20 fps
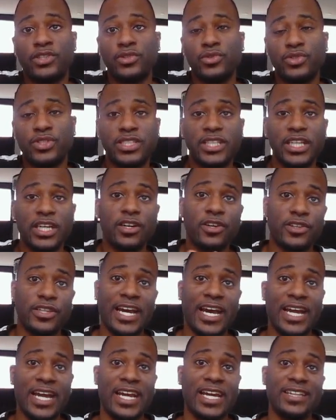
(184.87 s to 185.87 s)
to sell
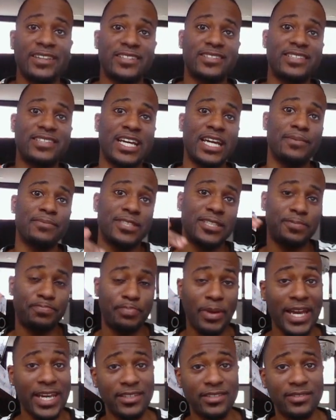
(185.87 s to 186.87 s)
that in the same
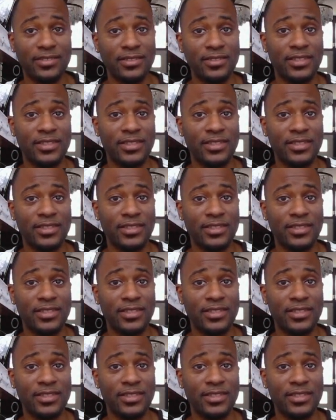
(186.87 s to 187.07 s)
space